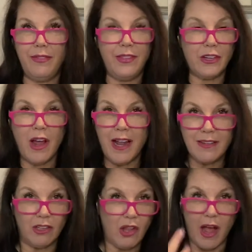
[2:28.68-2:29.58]
they're not
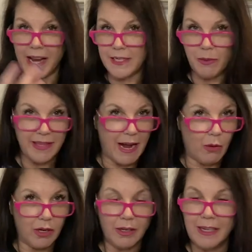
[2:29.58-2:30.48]
aligned with
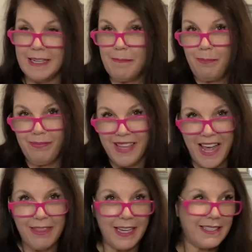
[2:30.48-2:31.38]
our
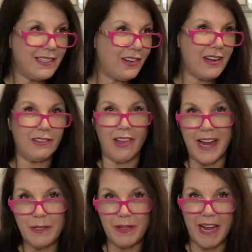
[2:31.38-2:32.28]
ethics, they're not
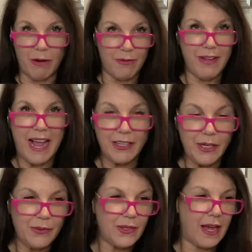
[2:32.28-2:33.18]
aligned with our
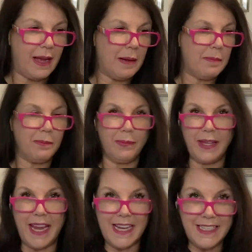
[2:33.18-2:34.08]
values, um,
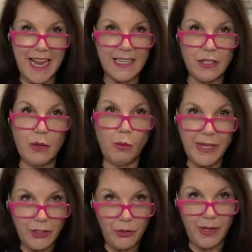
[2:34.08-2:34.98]
and yet we
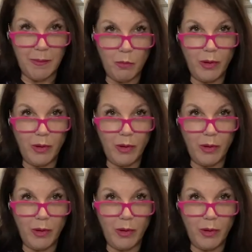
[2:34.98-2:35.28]
do them.